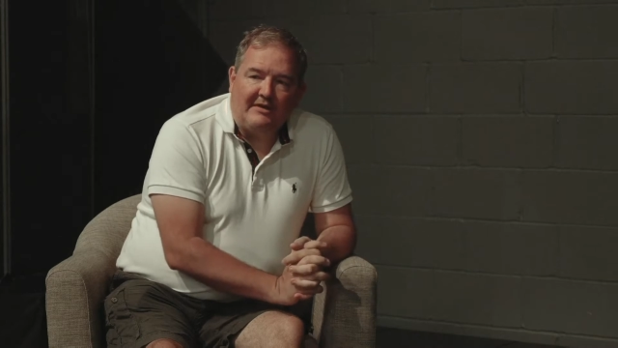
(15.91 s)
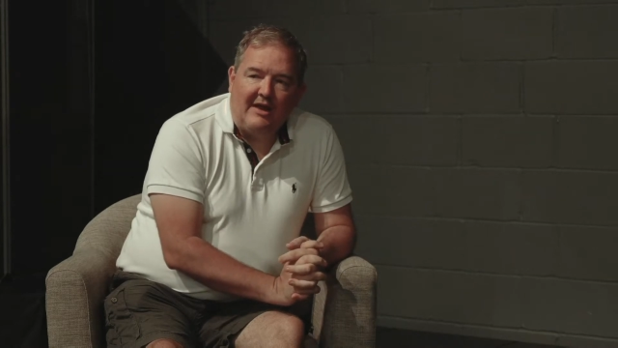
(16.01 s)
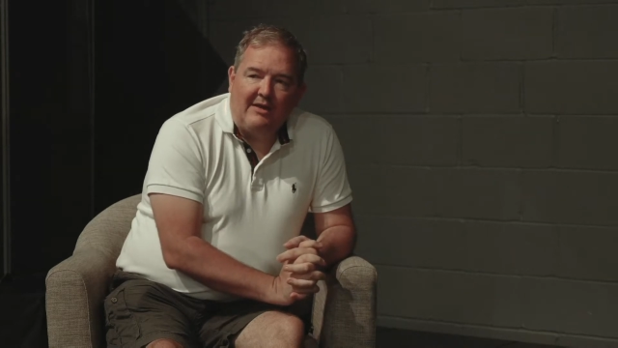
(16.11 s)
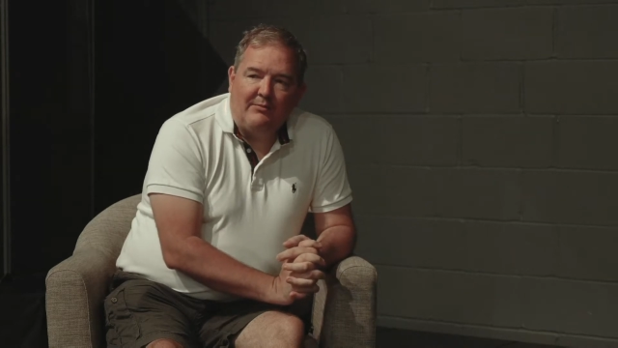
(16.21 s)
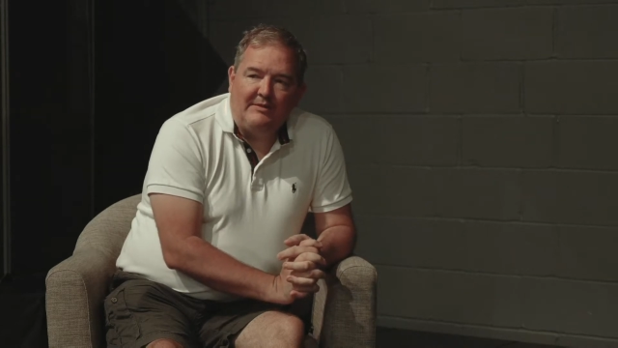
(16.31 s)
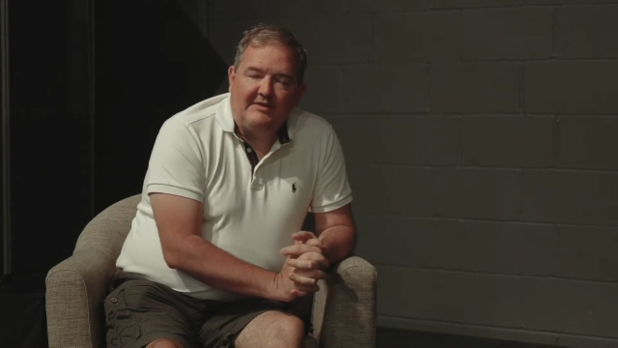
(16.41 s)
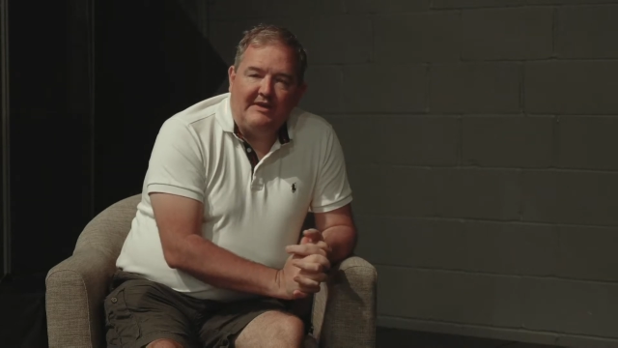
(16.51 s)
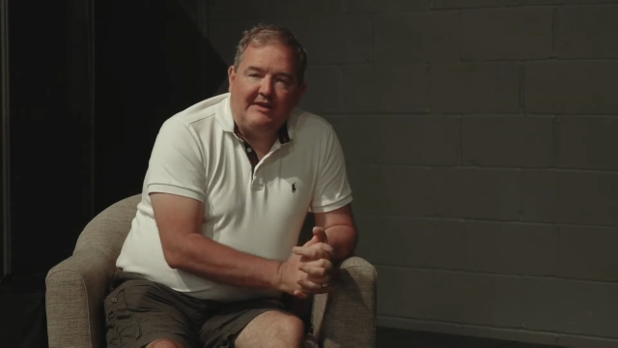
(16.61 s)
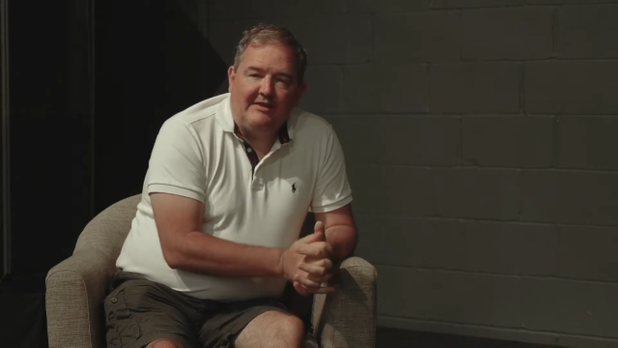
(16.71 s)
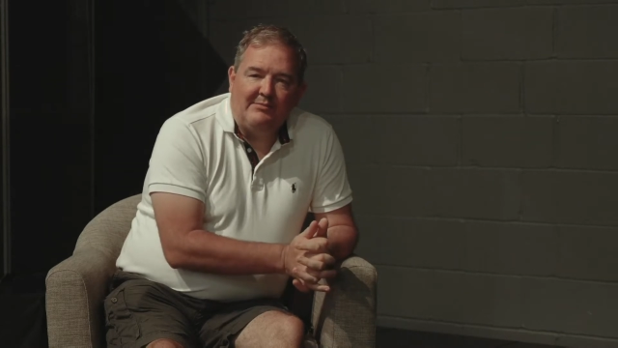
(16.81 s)
And we're
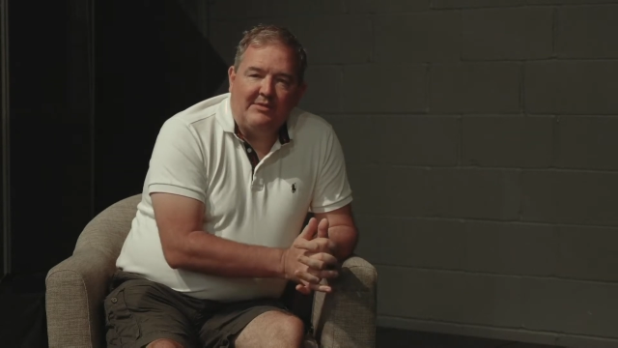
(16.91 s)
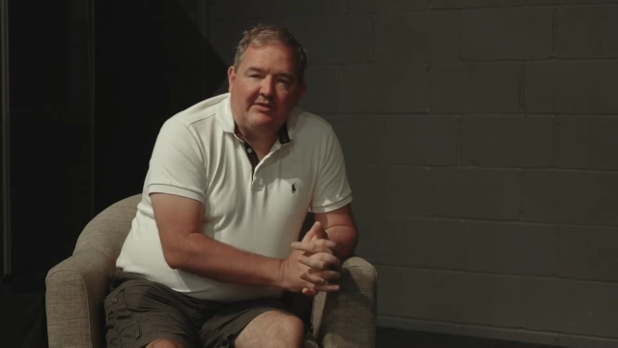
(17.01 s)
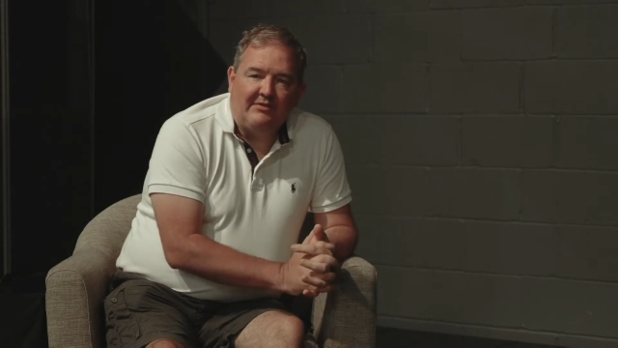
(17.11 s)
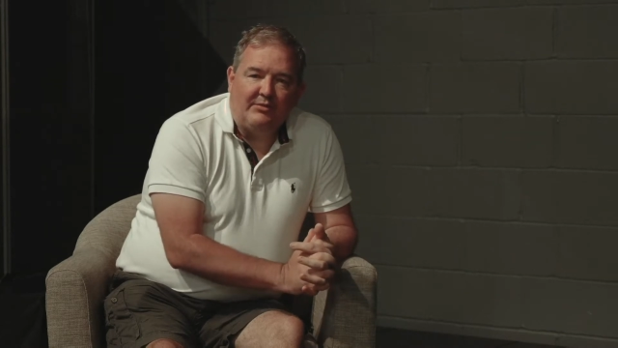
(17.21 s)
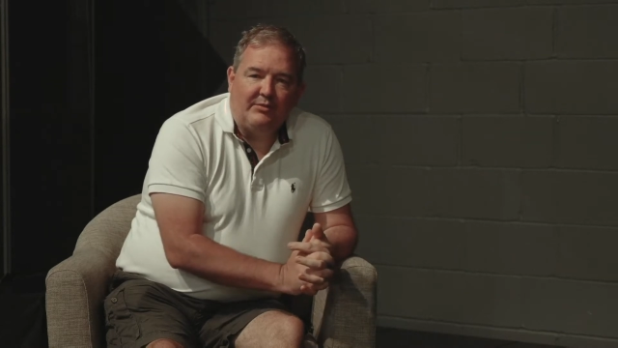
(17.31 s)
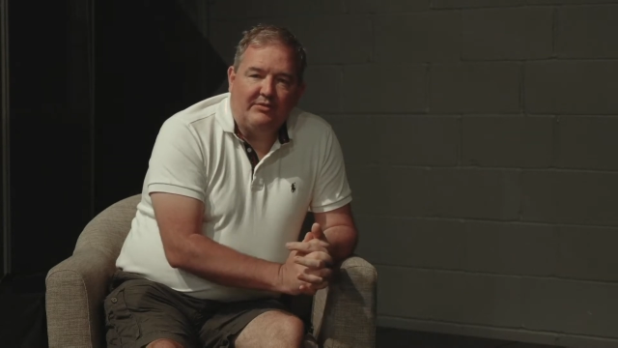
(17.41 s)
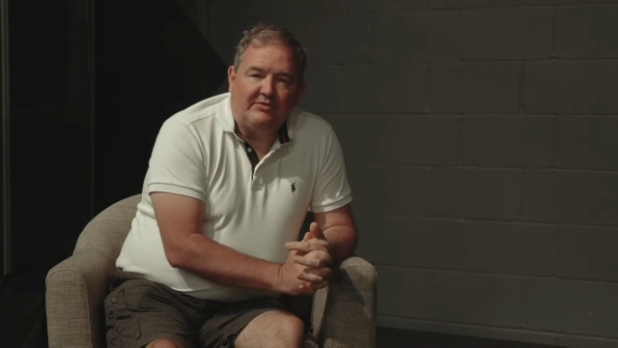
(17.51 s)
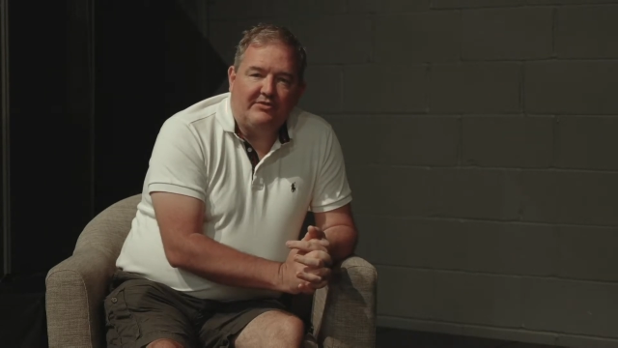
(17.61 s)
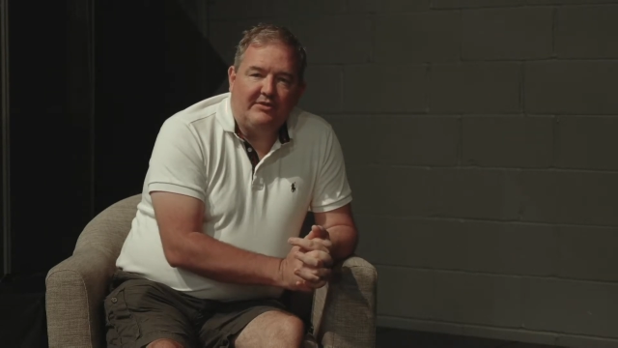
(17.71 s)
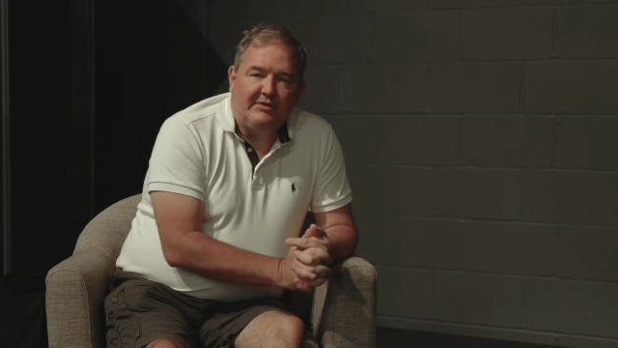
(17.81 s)
taking the month of
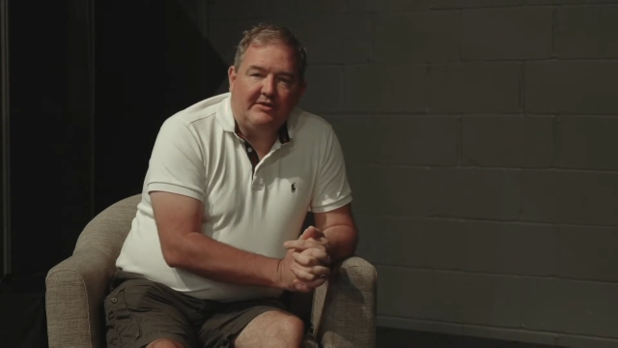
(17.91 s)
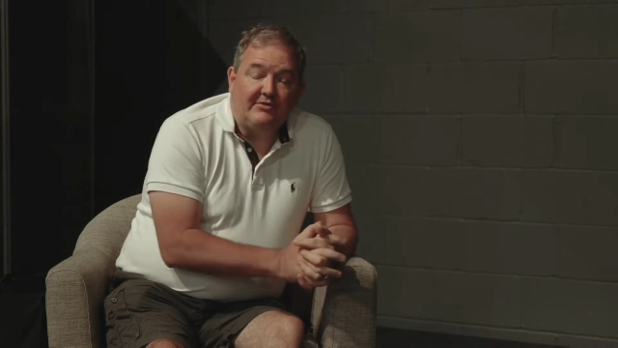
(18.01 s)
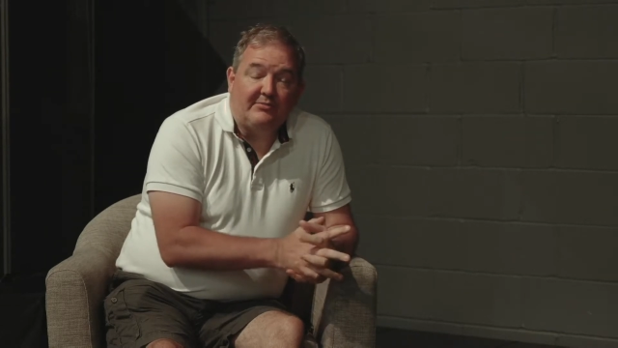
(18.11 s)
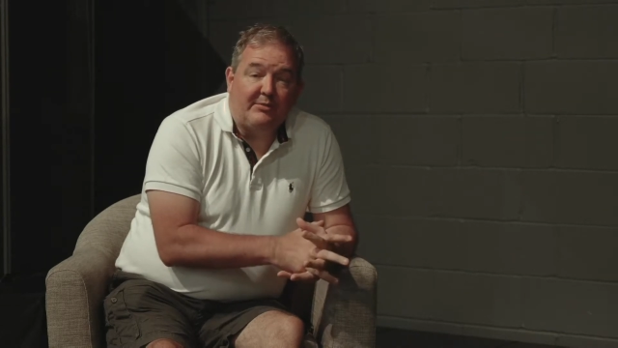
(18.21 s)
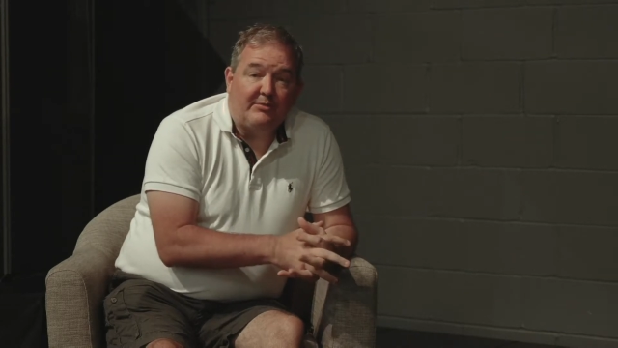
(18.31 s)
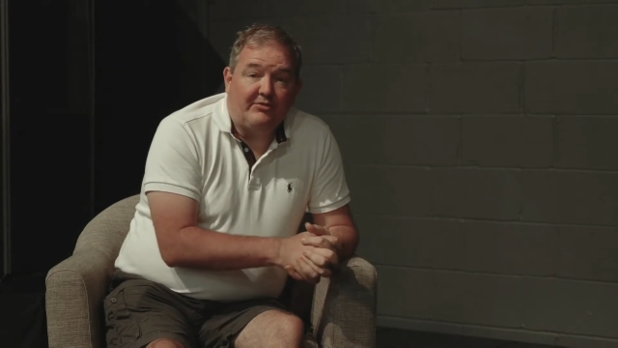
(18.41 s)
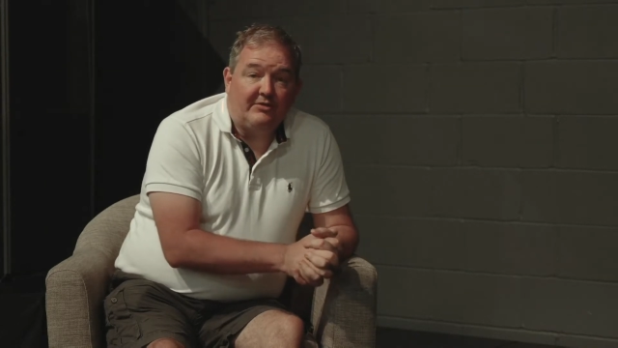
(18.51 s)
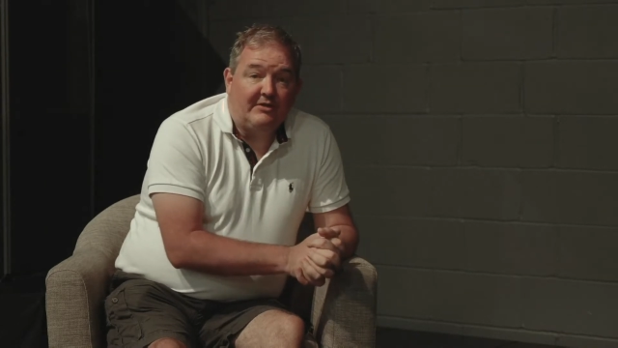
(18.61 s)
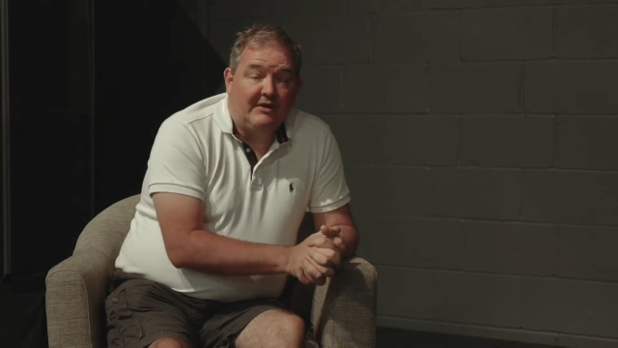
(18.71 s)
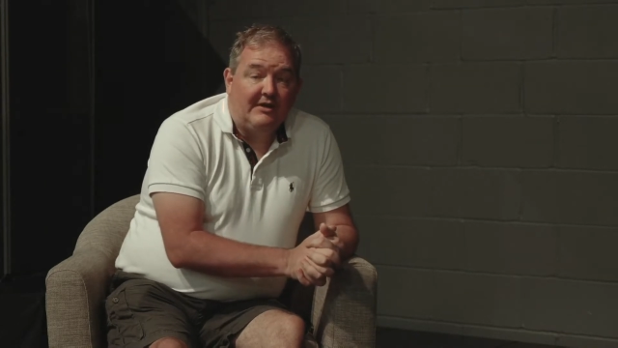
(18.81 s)
August to look at spiritual